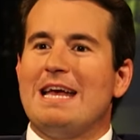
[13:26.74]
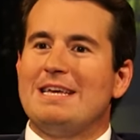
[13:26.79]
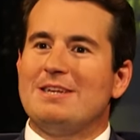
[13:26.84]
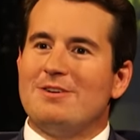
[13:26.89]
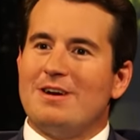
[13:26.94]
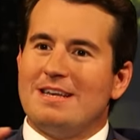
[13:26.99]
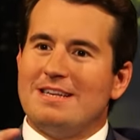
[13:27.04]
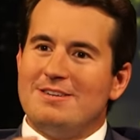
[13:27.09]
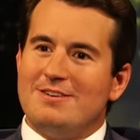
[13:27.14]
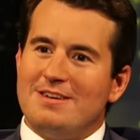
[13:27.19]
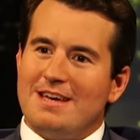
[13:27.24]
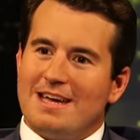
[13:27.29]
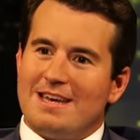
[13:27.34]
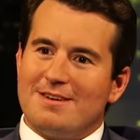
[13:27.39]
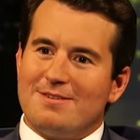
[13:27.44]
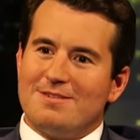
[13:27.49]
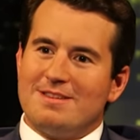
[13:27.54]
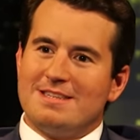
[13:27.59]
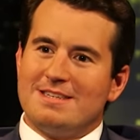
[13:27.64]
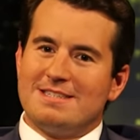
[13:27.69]
You know, and you got
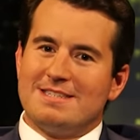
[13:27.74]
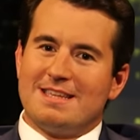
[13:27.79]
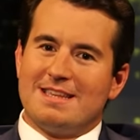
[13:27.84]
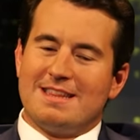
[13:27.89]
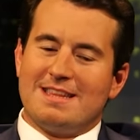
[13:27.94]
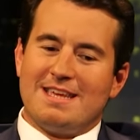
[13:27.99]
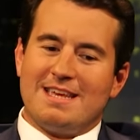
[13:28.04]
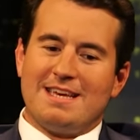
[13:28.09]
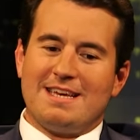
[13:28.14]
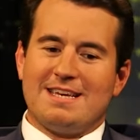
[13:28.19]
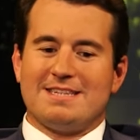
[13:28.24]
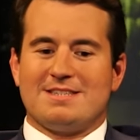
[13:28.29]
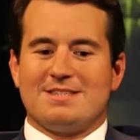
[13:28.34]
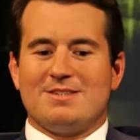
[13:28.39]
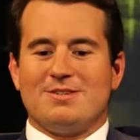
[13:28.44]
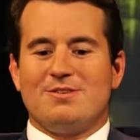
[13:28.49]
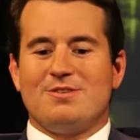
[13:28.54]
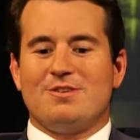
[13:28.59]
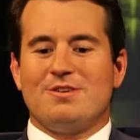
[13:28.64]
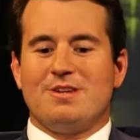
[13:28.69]
to, this is the thing is,
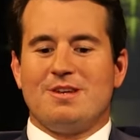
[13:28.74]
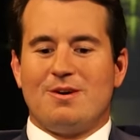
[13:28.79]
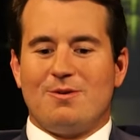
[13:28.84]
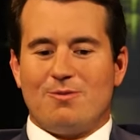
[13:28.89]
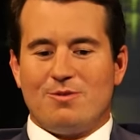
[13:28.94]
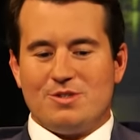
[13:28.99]
too, you know,